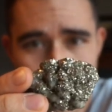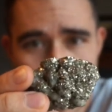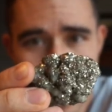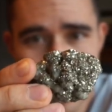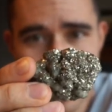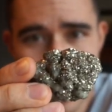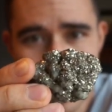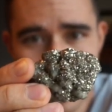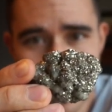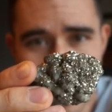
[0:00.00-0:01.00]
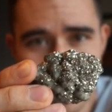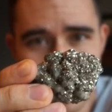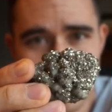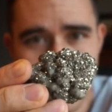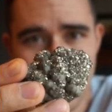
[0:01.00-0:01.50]
pyrite
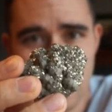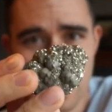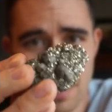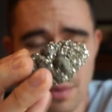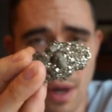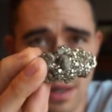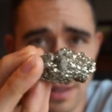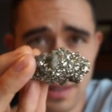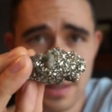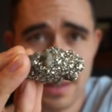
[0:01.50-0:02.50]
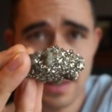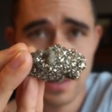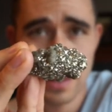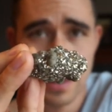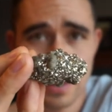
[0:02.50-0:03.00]
calcite rock.
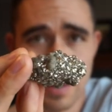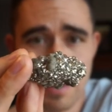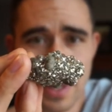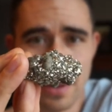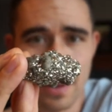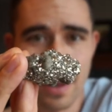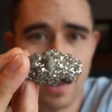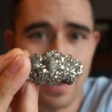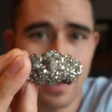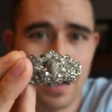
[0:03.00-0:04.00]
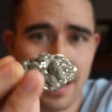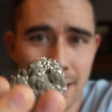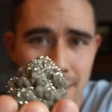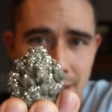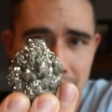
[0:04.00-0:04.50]
It's a mineral.
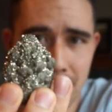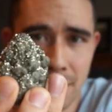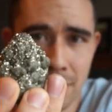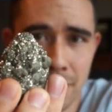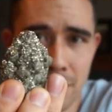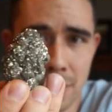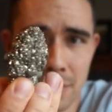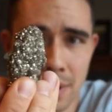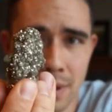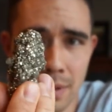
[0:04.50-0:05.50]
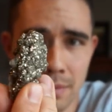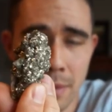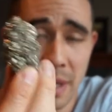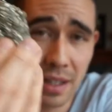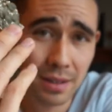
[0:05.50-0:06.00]
It's actually called fool's gold.
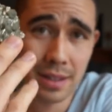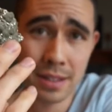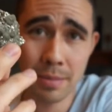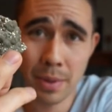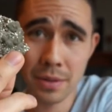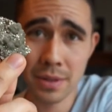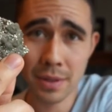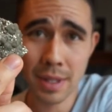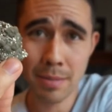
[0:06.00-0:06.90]
Apparently it's supposed to